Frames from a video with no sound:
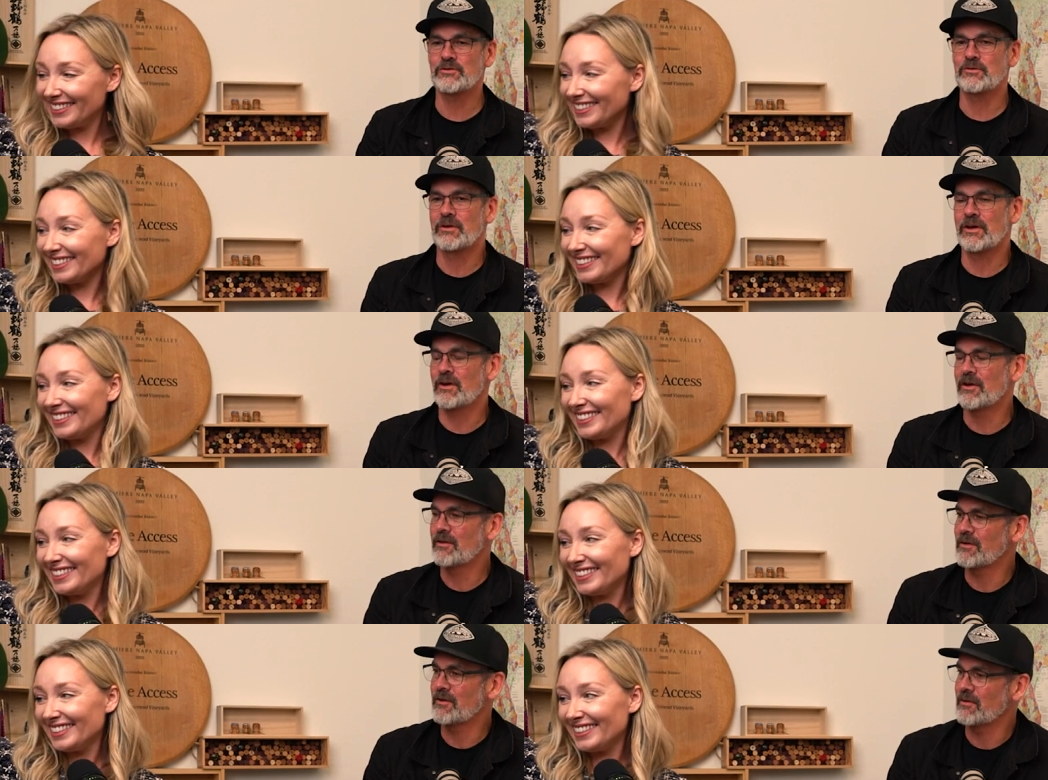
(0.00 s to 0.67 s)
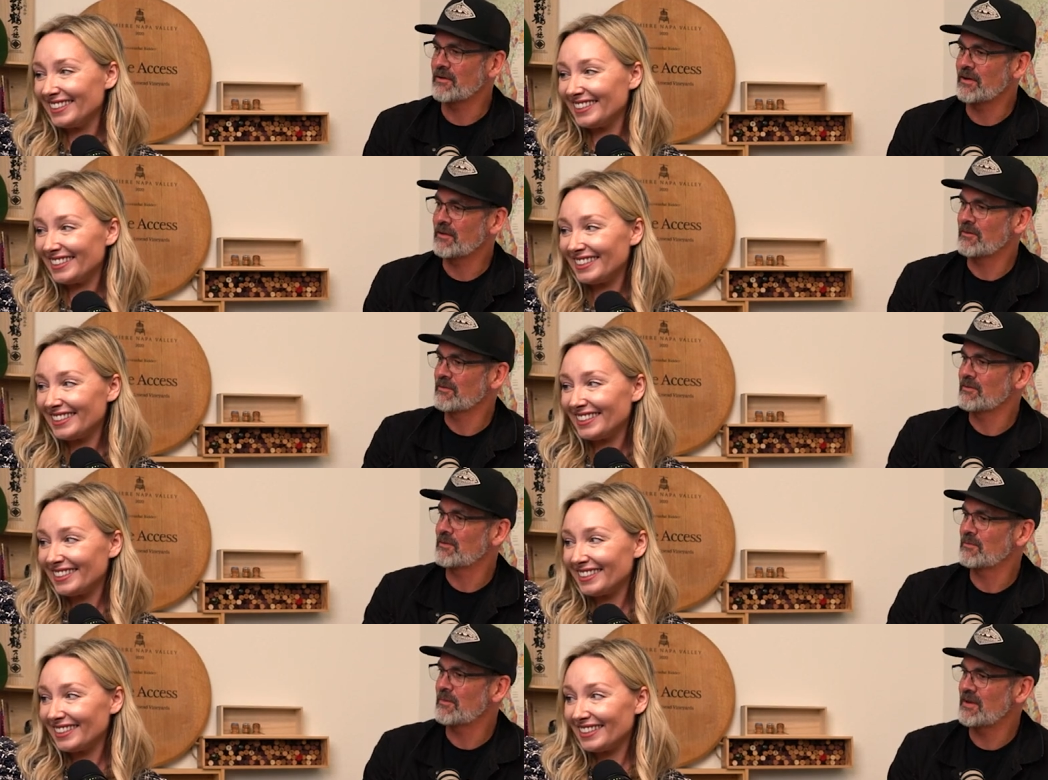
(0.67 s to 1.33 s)
Speaker 1: going on there now.
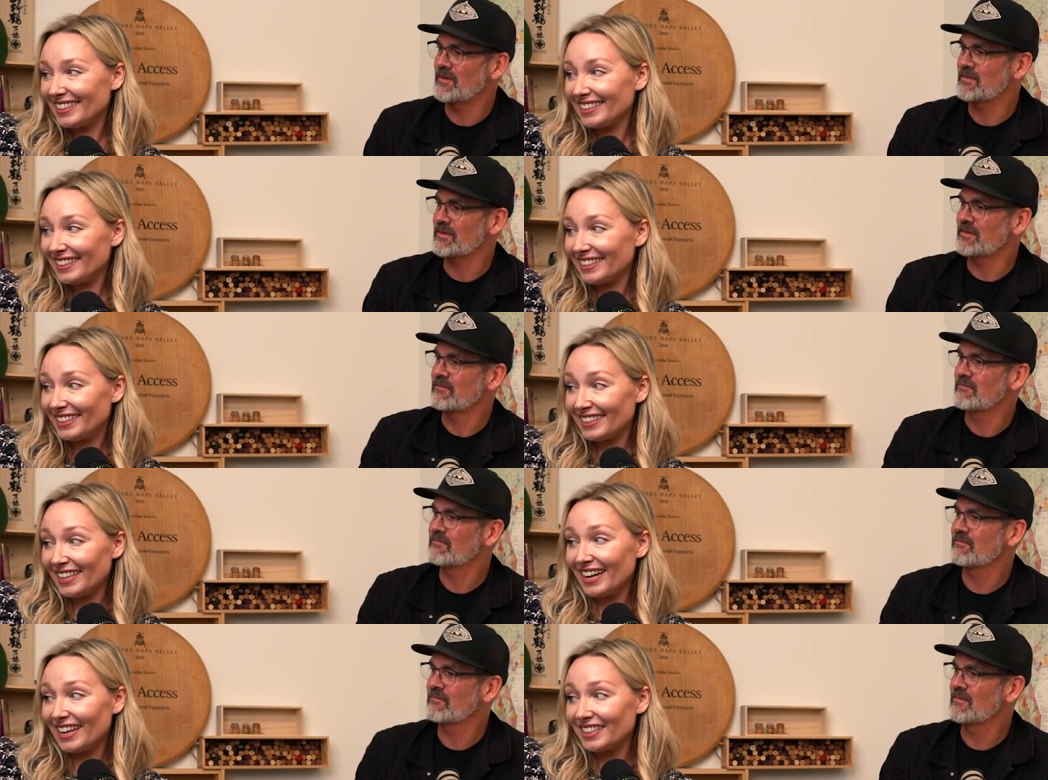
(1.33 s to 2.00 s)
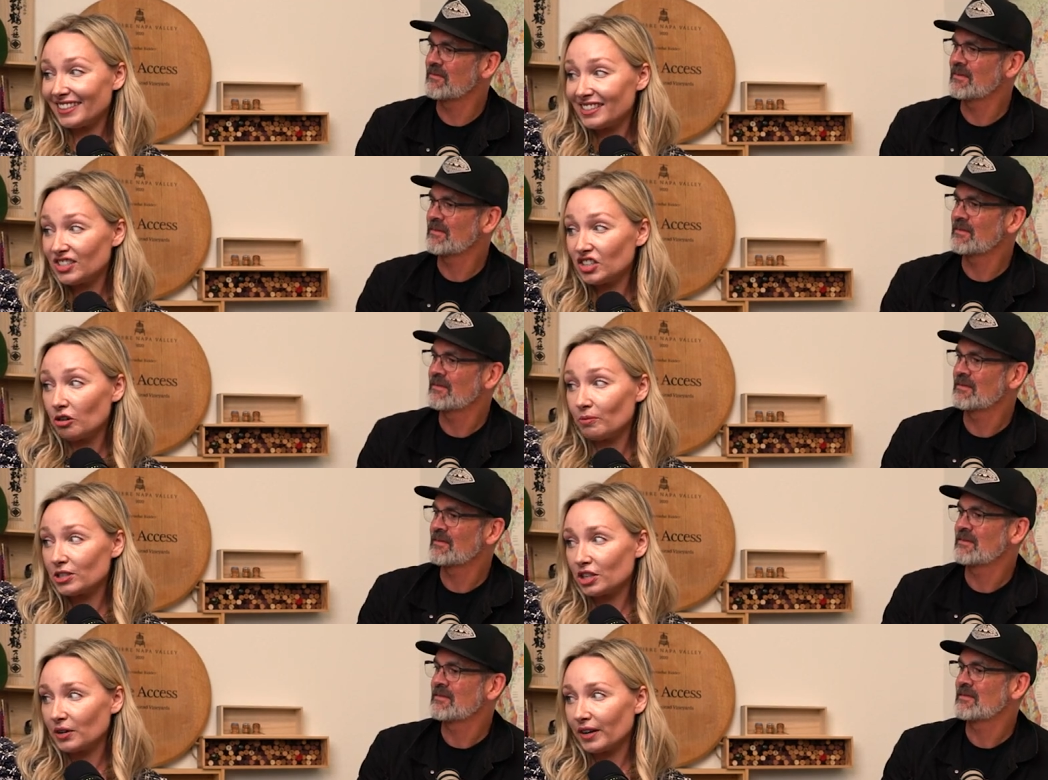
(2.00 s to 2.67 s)
It's amazing.
Speaker 2: Yeah,
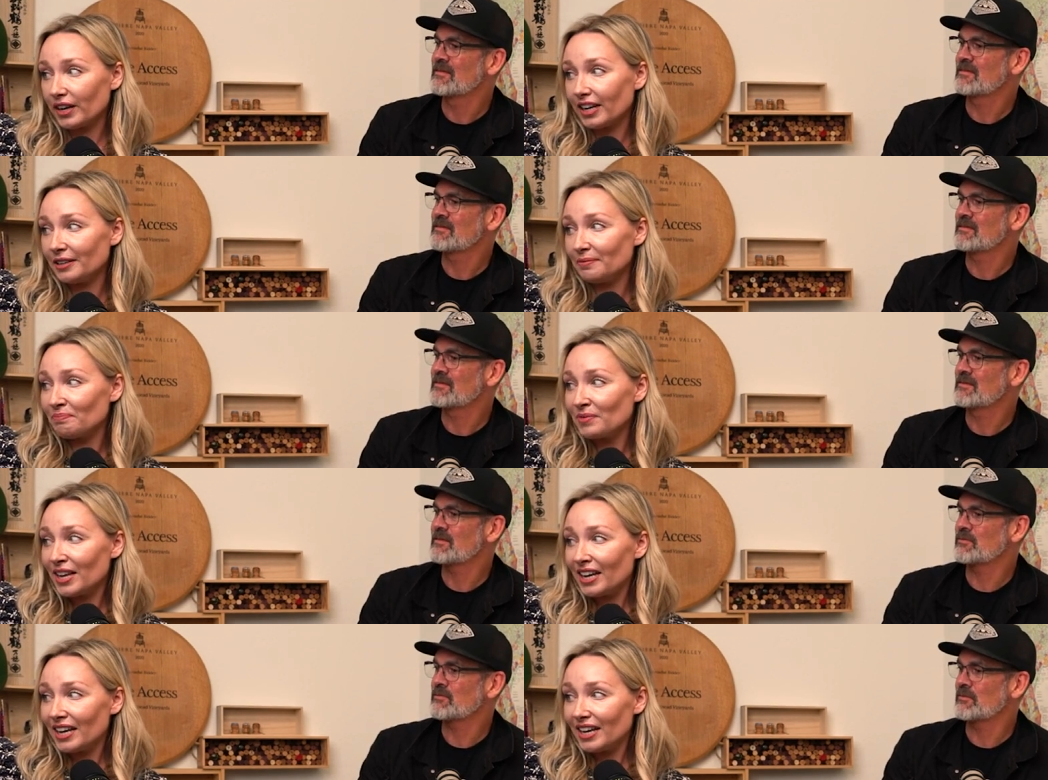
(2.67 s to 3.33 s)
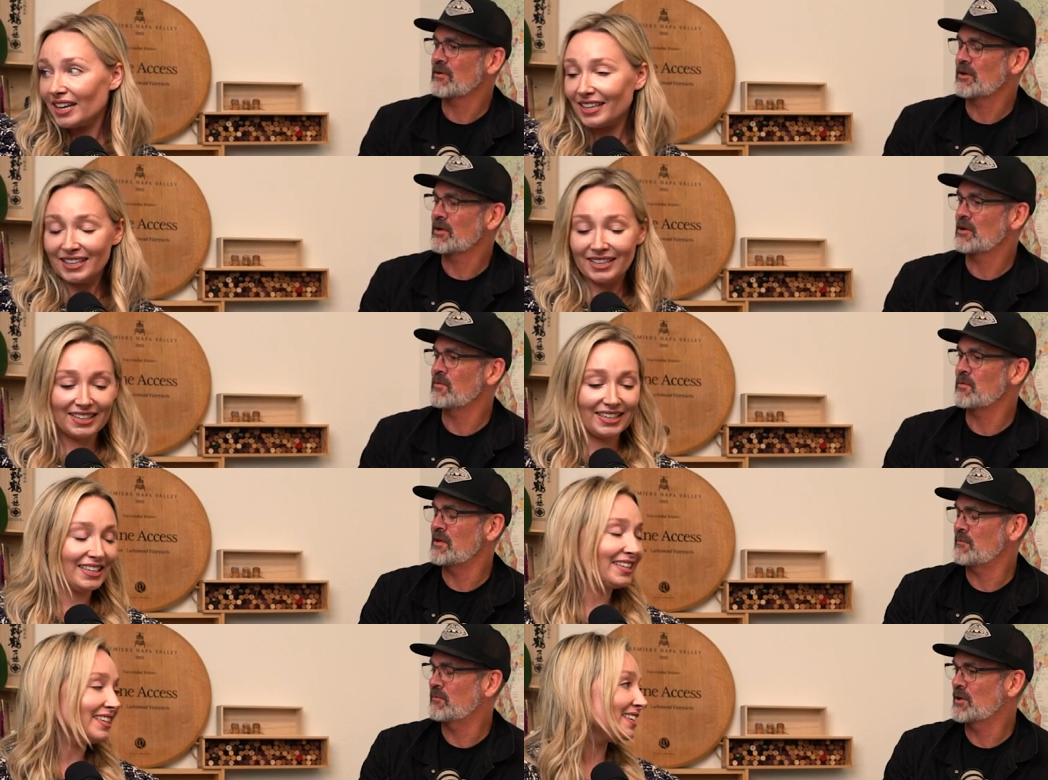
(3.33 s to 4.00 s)
so much going on. They're
Speaker 1: trying
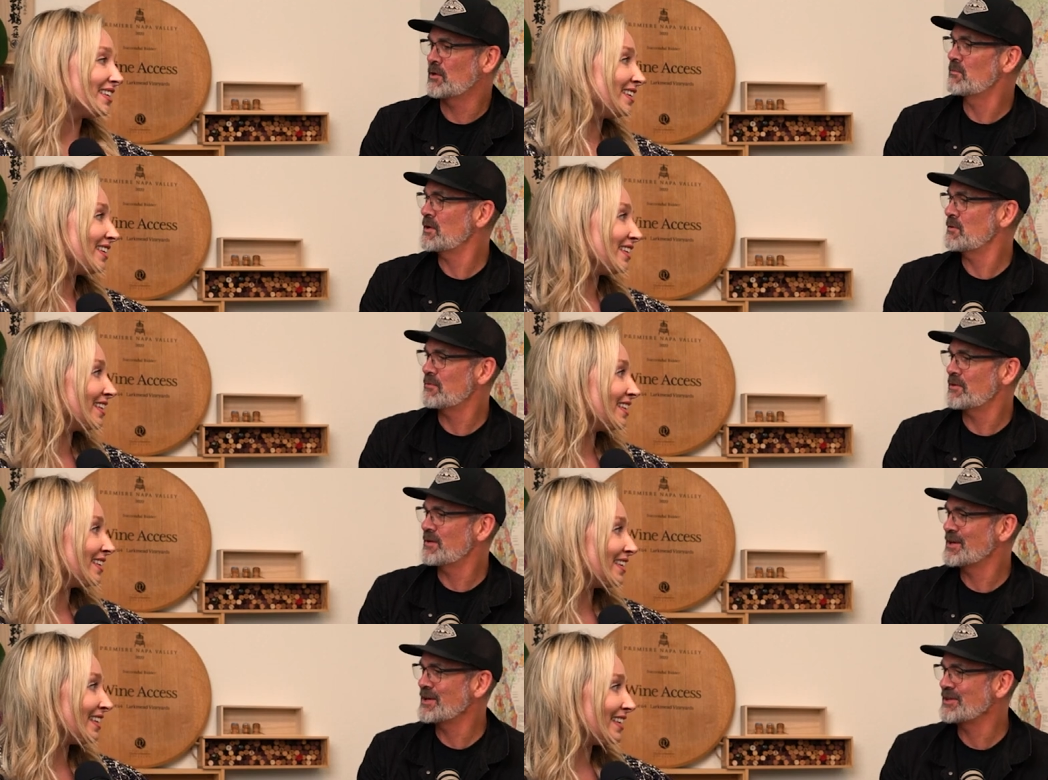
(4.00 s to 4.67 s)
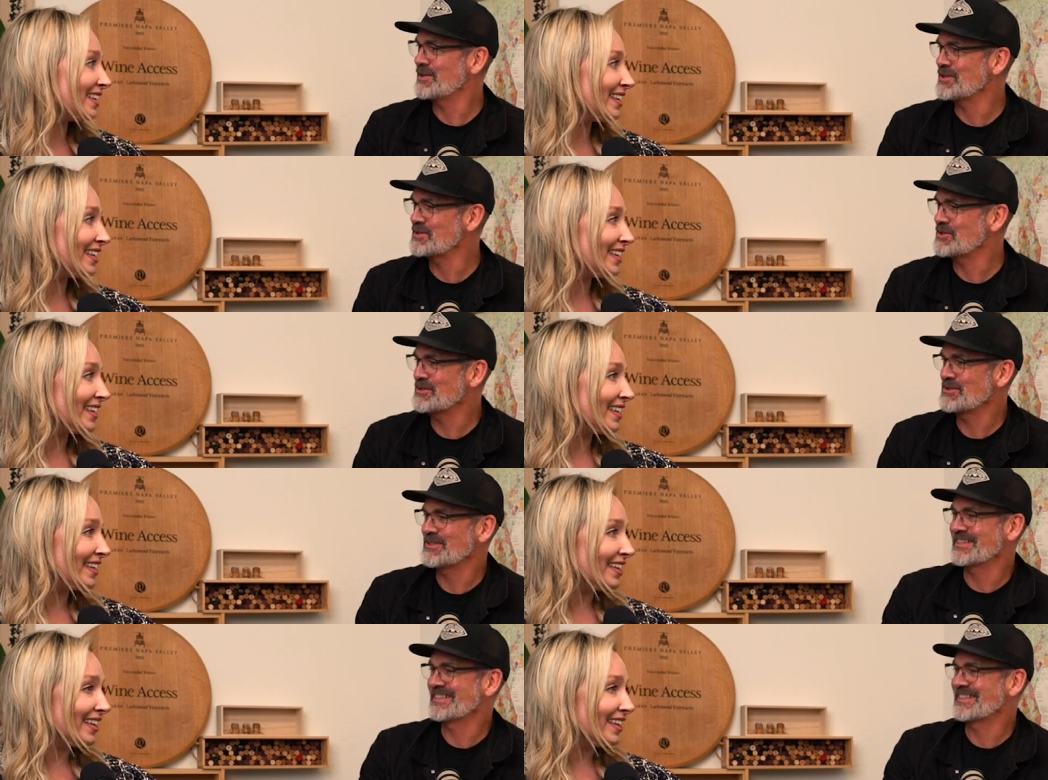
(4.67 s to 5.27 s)
to compete with the English.